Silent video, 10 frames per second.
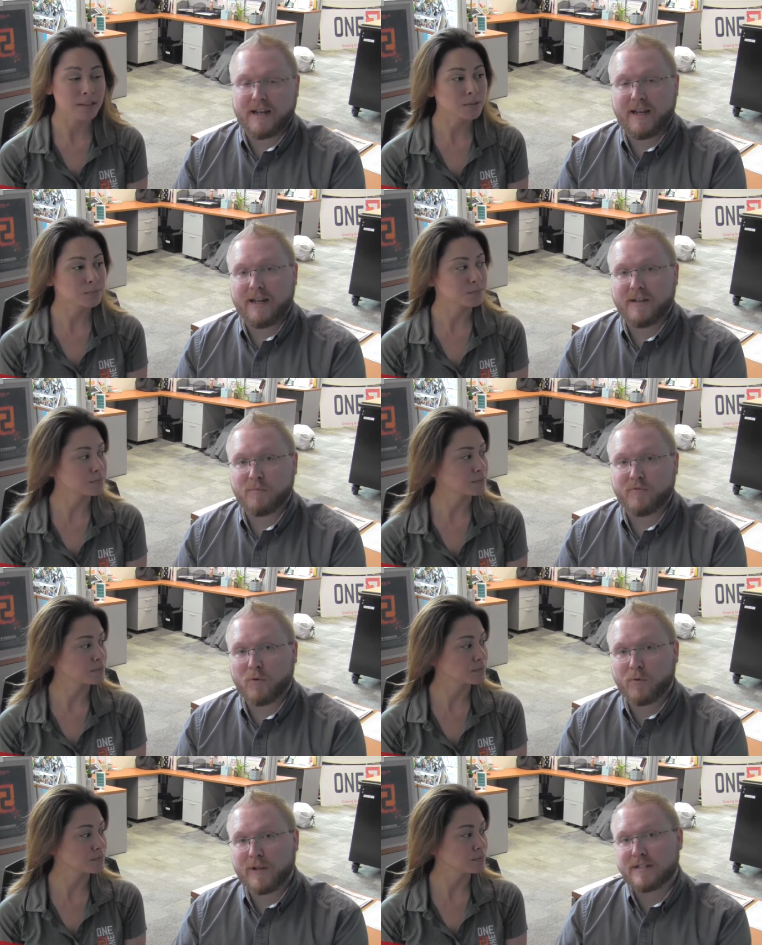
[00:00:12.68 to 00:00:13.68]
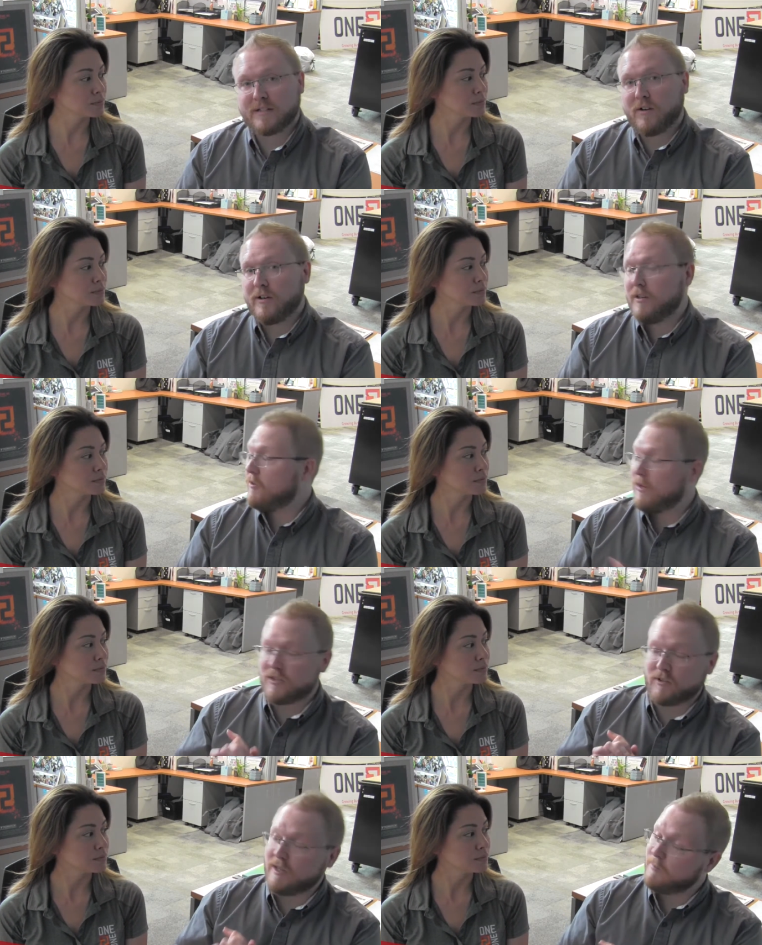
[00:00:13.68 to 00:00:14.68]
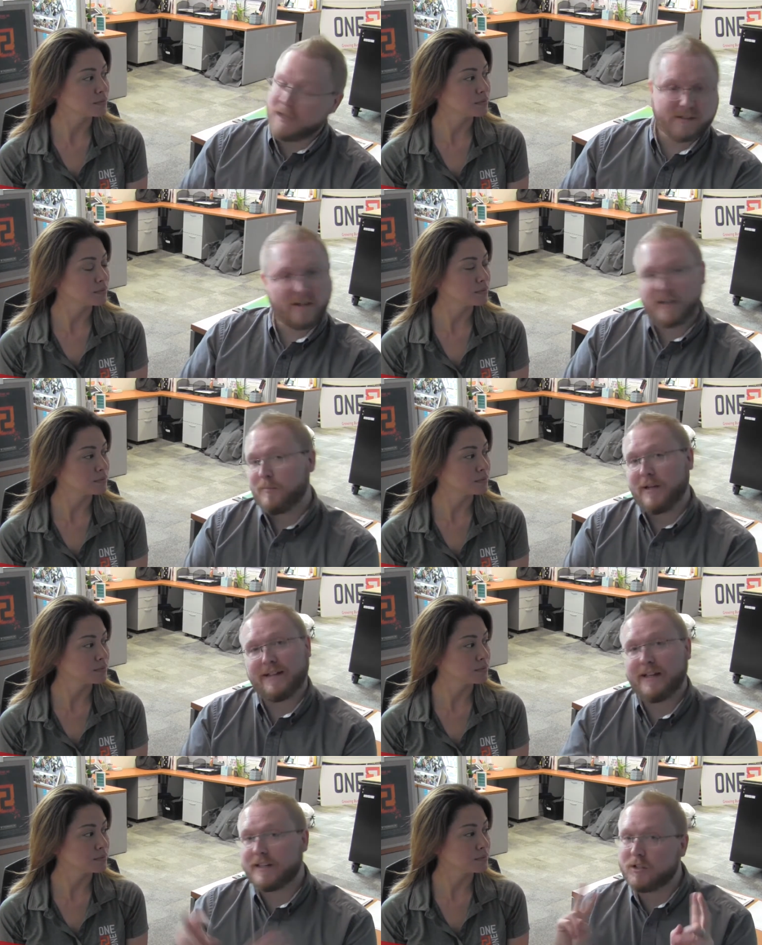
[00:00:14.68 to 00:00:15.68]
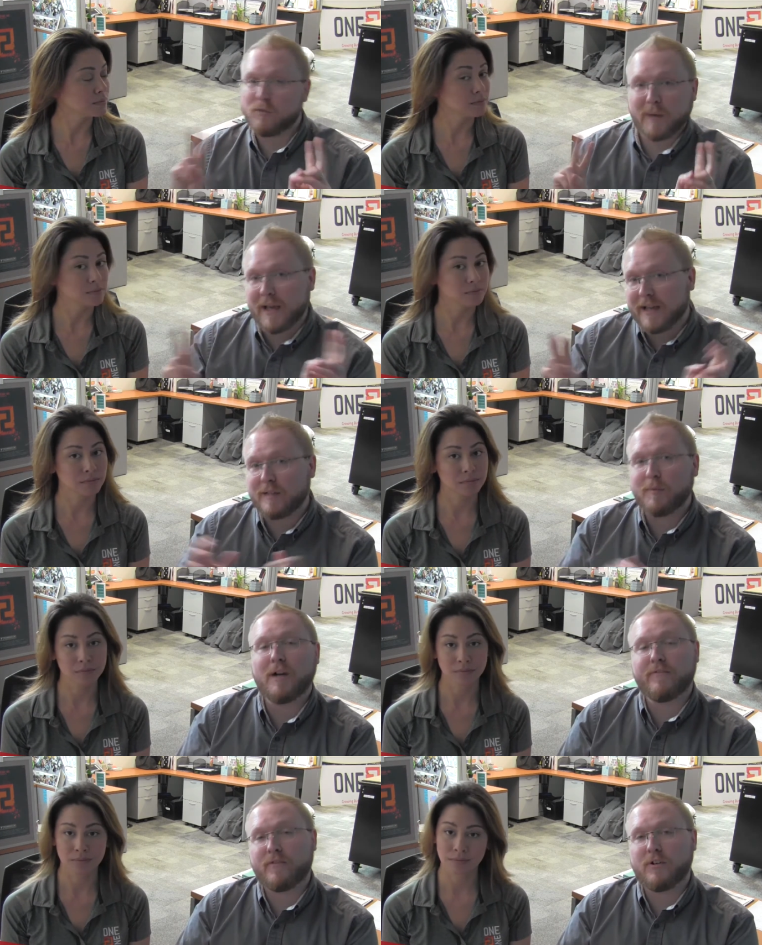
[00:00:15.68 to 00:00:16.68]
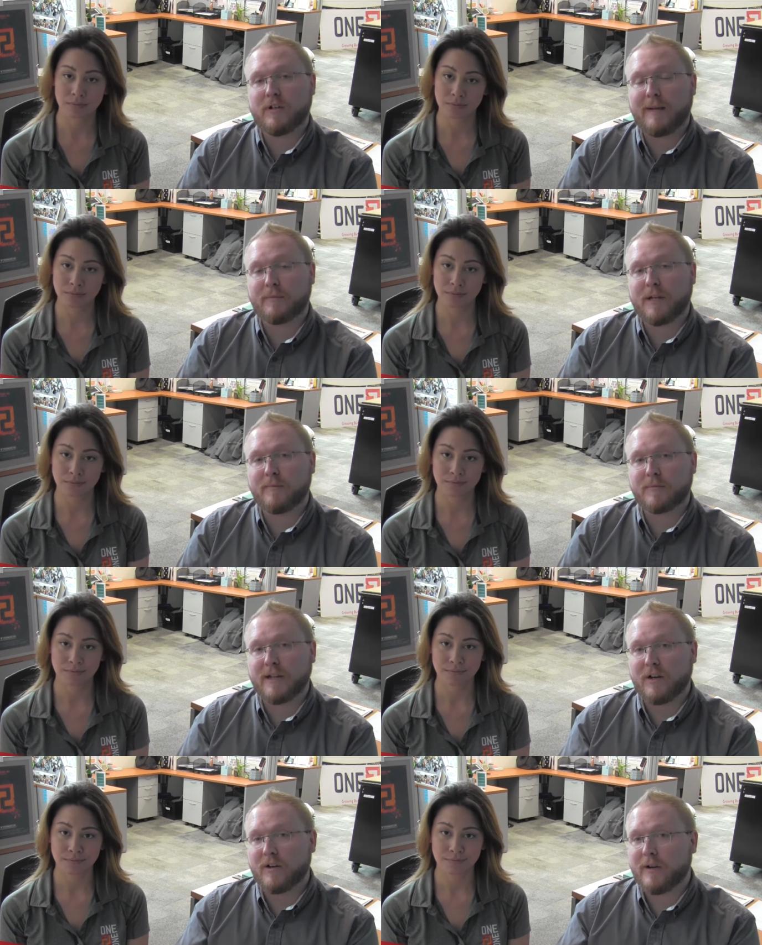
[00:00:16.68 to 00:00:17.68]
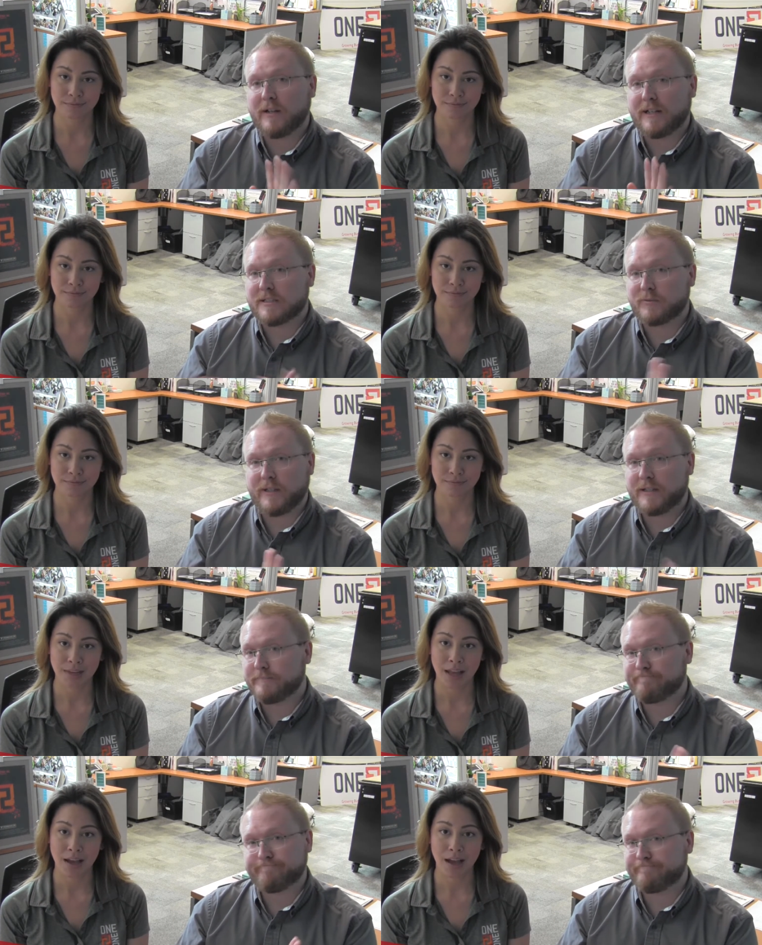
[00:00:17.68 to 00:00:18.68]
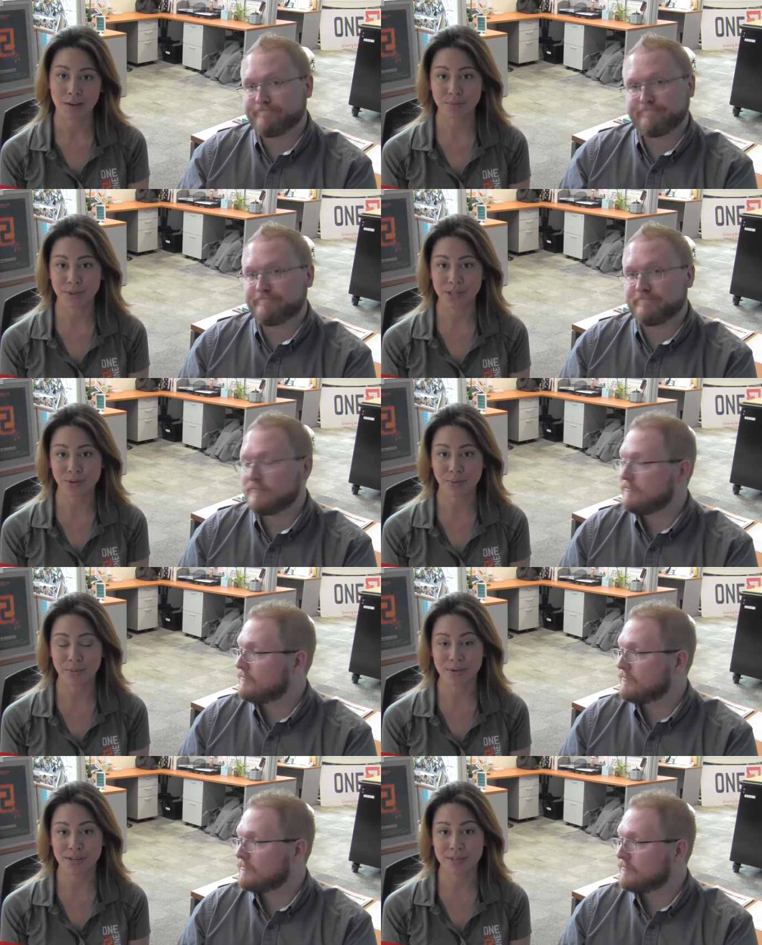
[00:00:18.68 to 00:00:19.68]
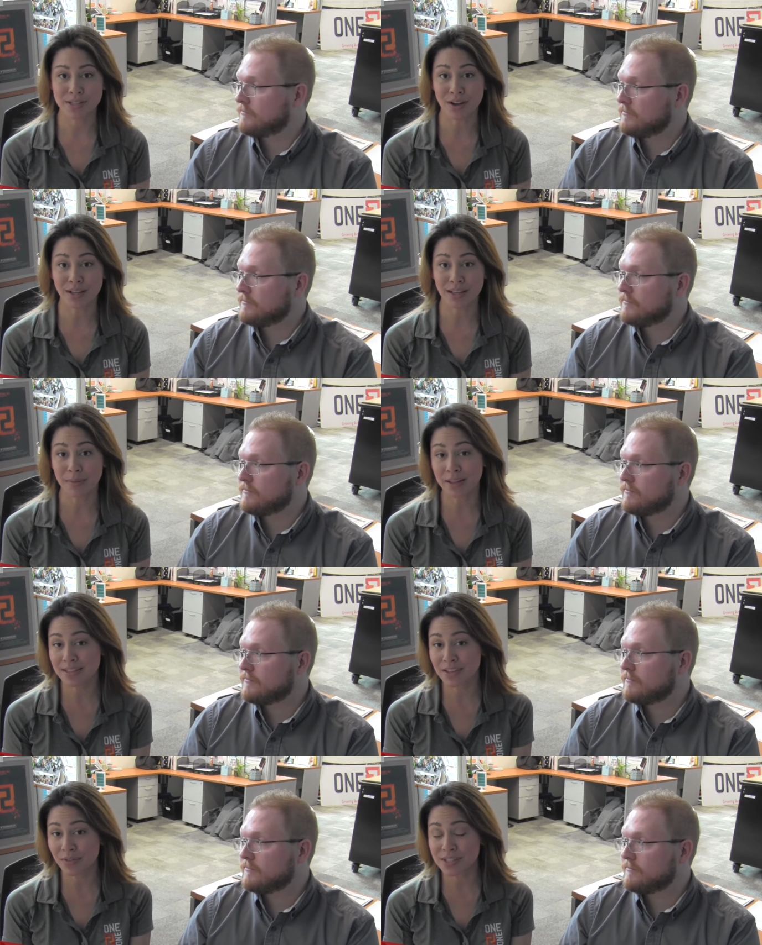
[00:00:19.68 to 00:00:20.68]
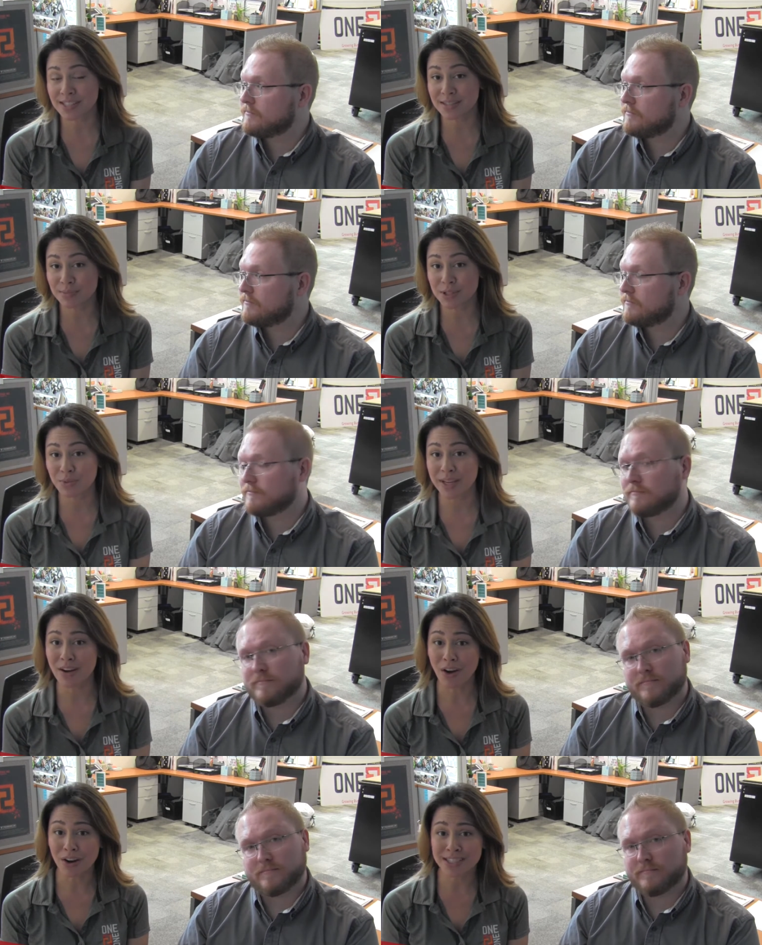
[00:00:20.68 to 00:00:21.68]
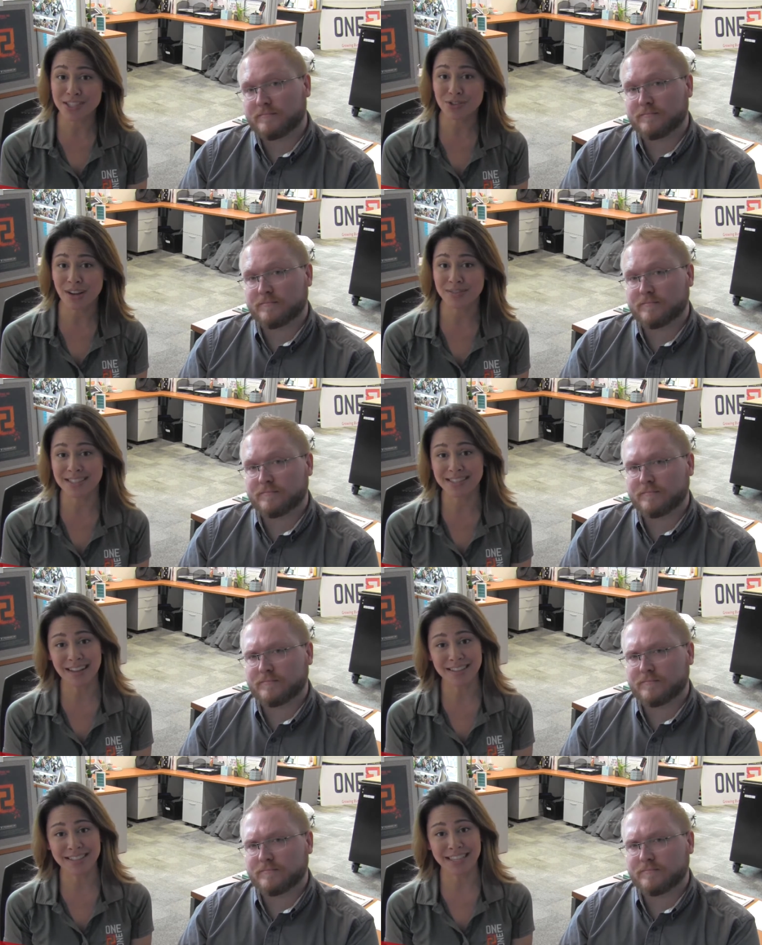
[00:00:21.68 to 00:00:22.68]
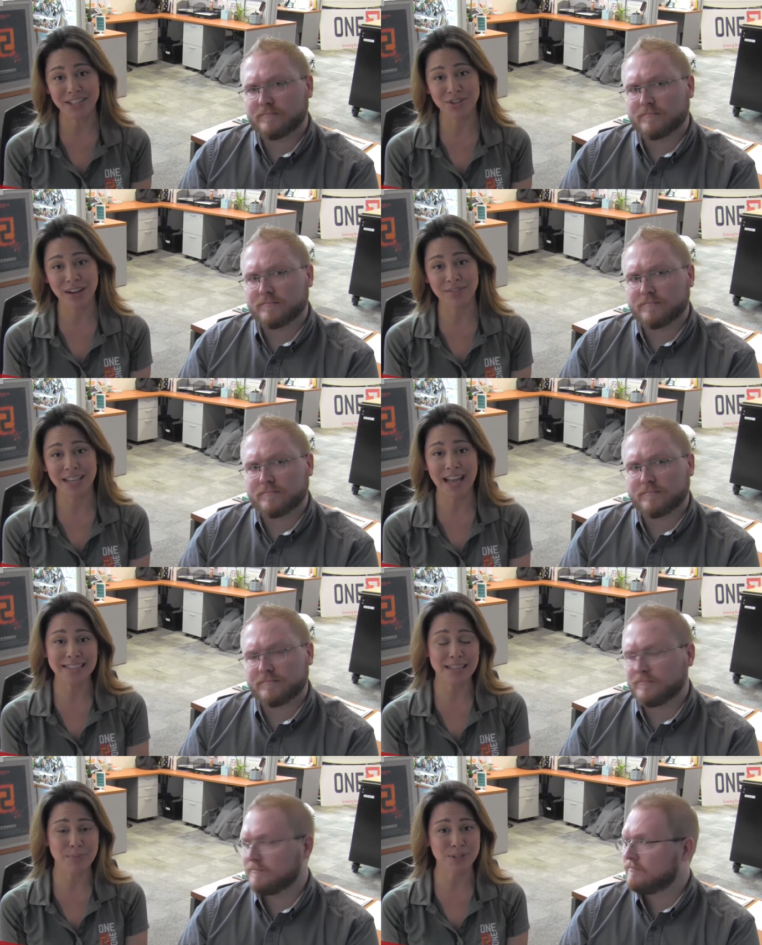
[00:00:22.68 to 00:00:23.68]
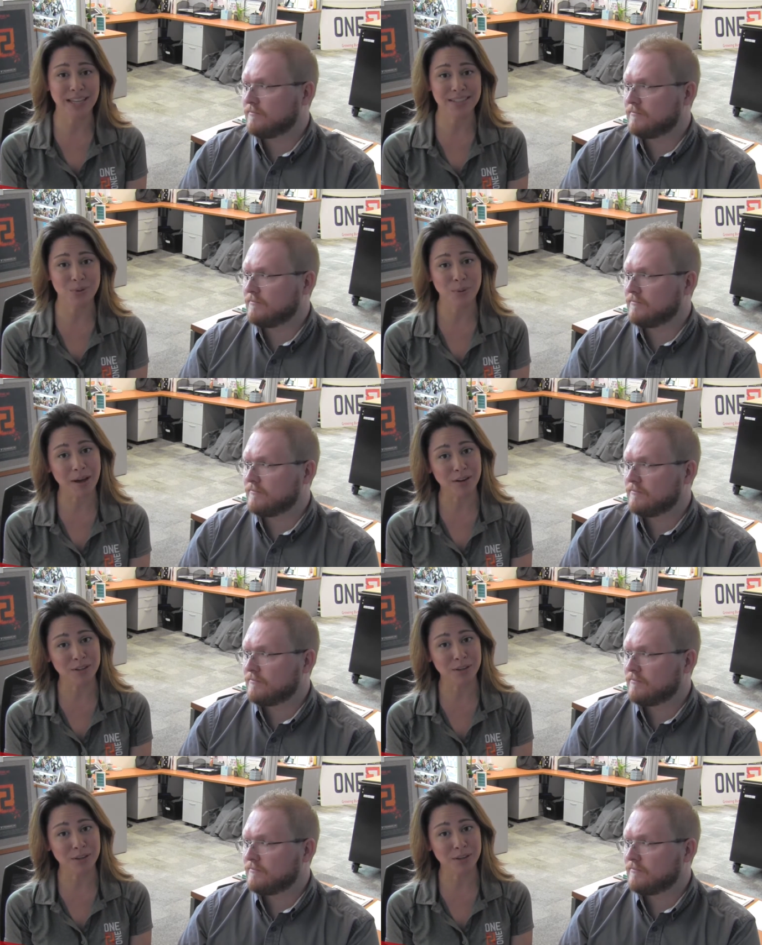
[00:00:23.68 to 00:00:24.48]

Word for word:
Speaker 1: And before we get started, no Rachel, I'm not talking about that cute bag you bought for your laptop to carry around last week.
Speaker 2: I was pretty sure we were going to be talking about the differences between hard disk drives and solid state drives as they pertain to a modern